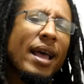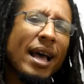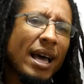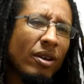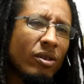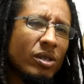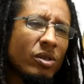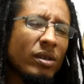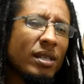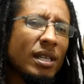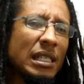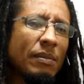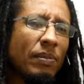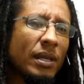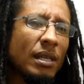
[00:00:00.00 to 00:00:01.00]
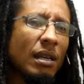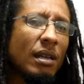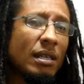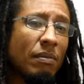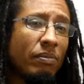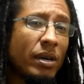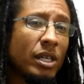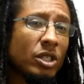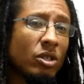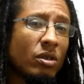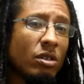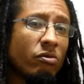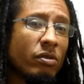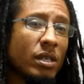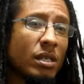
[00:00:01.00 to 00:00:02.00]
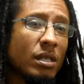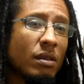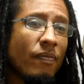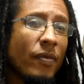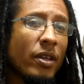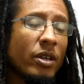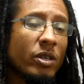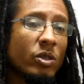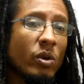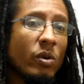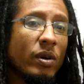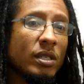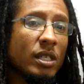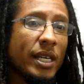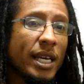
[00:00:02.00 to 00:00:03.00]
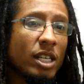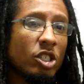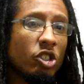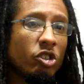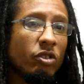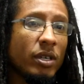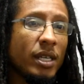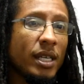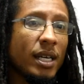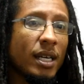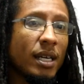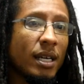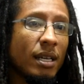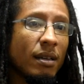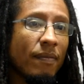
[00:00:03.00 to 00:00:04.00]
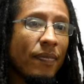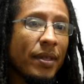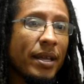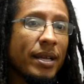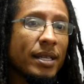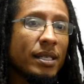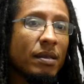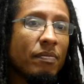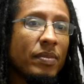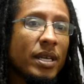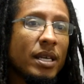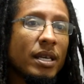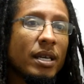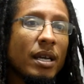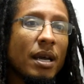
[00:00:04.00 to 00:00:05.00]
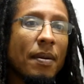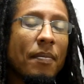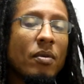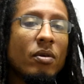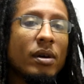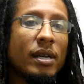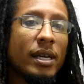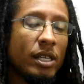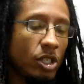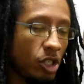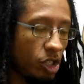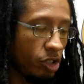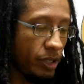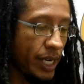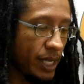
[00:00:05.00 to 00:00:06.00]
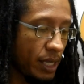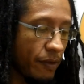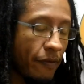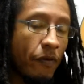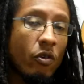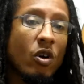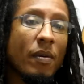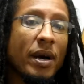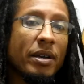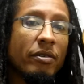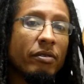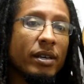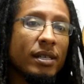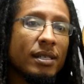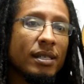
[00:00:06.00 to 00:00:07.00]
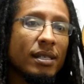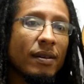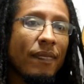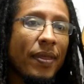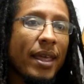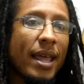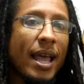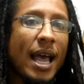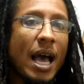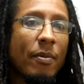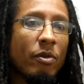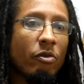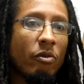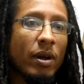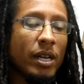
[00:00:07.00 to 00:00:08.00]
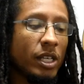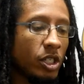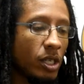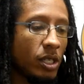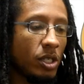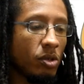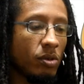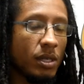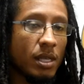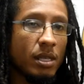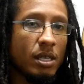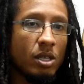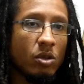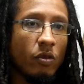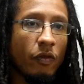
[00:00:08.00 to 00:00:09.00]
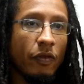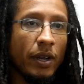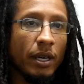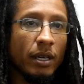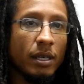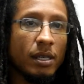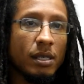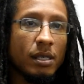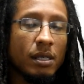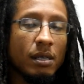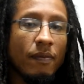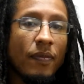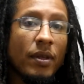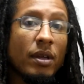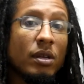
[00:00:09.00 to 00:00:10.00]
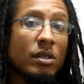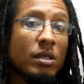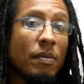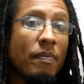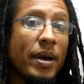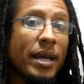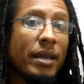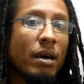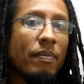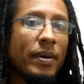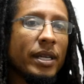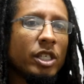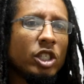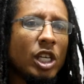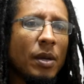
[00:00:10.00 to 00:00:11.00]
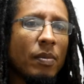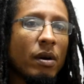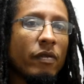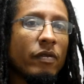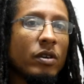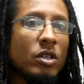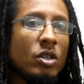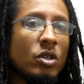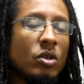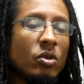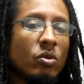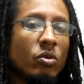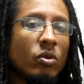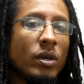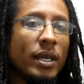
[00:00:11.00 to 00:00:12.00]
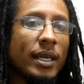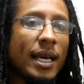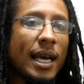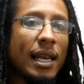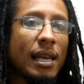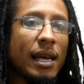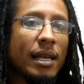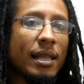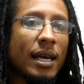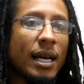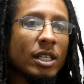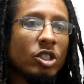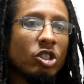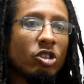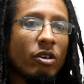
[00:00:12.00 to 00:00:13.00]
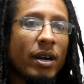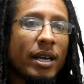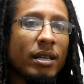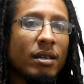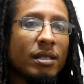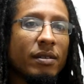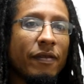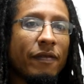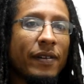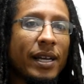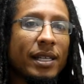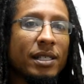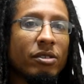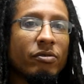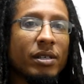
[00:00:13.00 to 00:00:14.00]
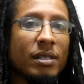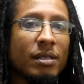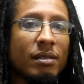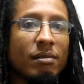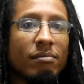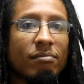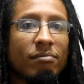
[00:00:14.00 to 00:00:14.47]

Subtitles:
and also it does put a lot of pressure on your wrist. So you want to kind of train your hand to be more or less straight, the forearm on your wrist, and we're really just using these 2 fingers to bend up in the shape of a U, kind of like that. Try not to flex the wrist,